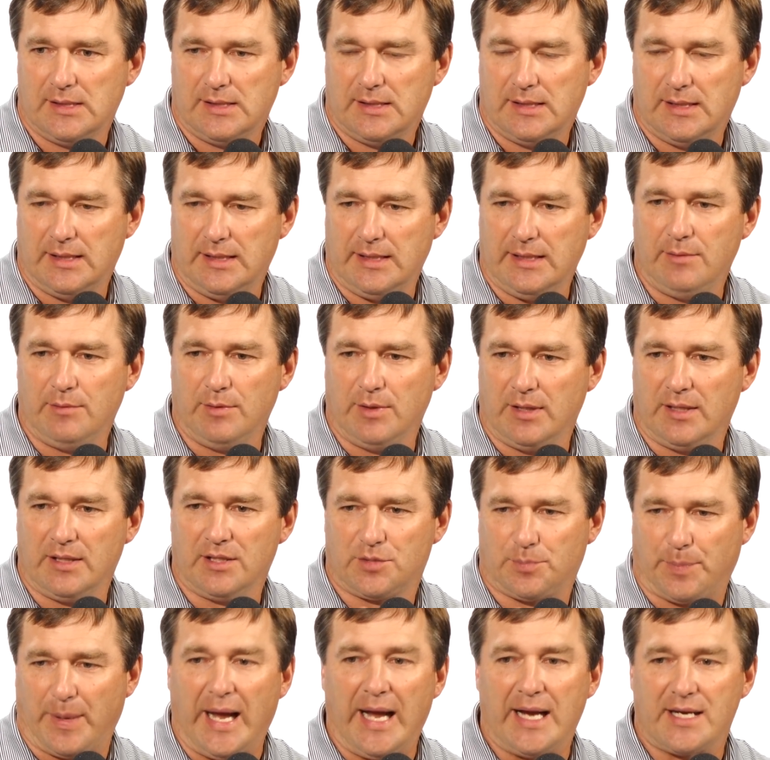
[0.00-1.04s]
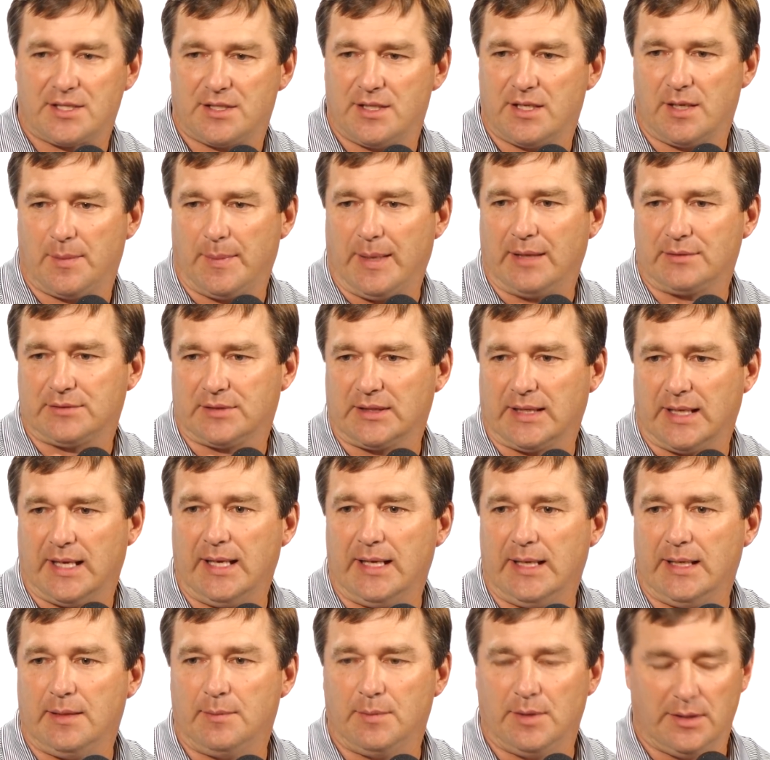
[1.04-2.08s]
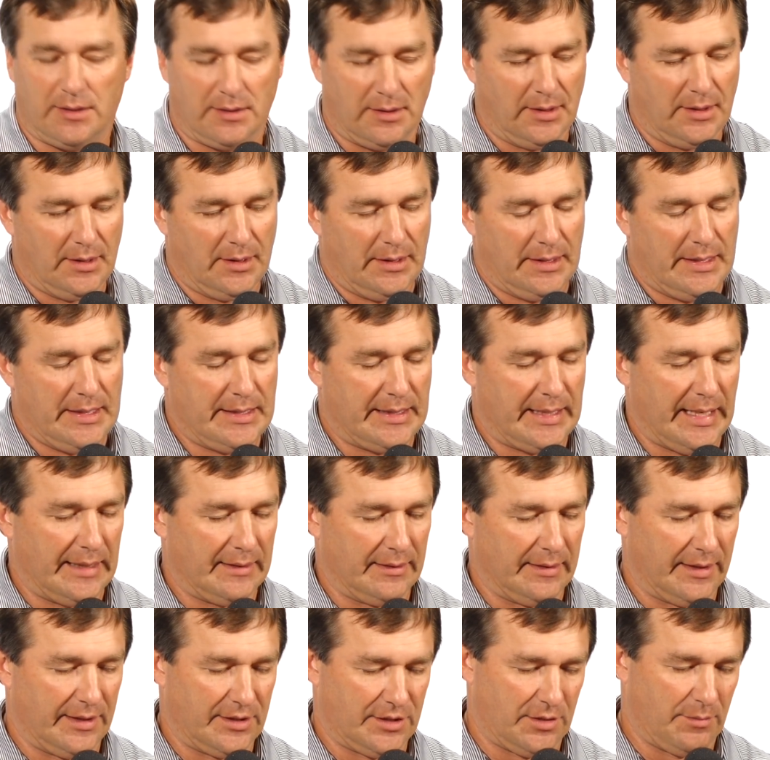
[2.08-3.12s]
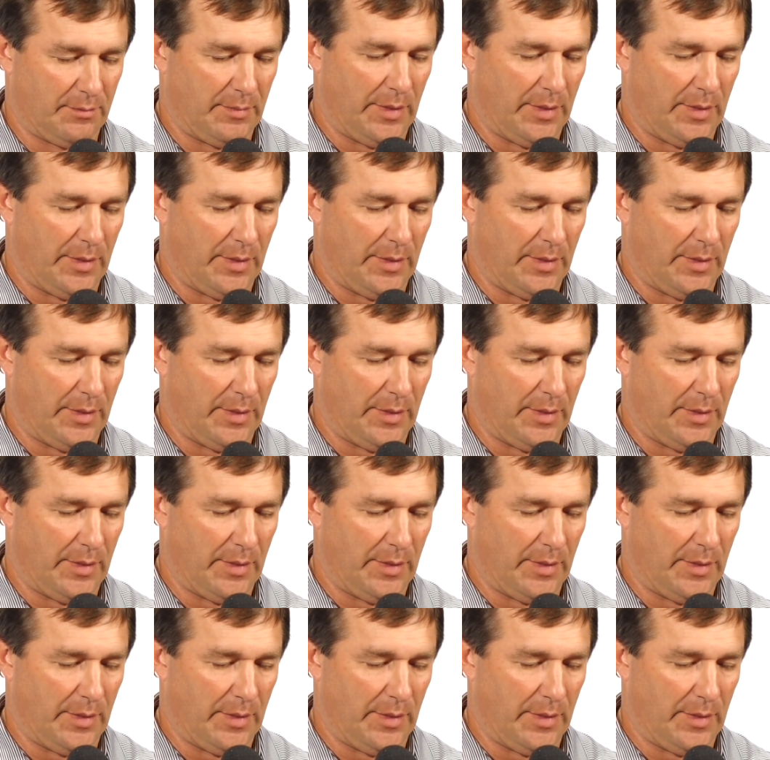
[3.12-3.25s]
And he really is passionate about the game. And he can't let his